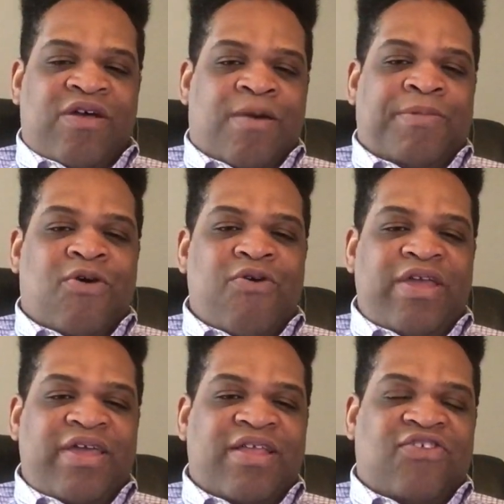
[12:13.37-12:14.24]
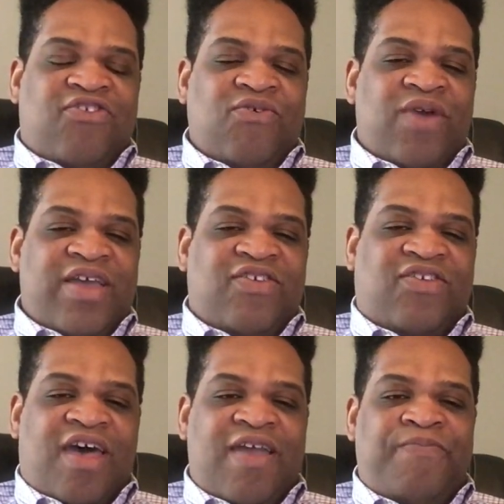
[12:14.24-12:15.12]
uploading it to a
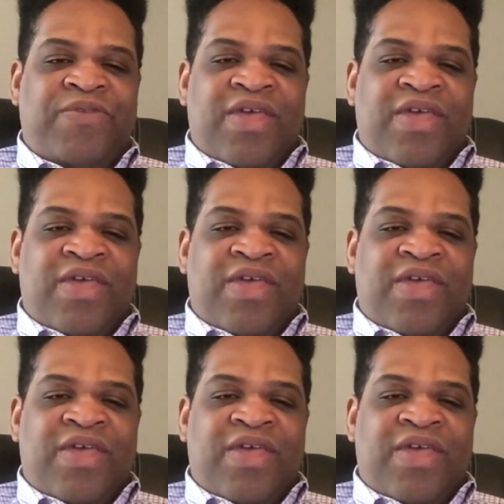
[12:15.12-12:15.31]
site,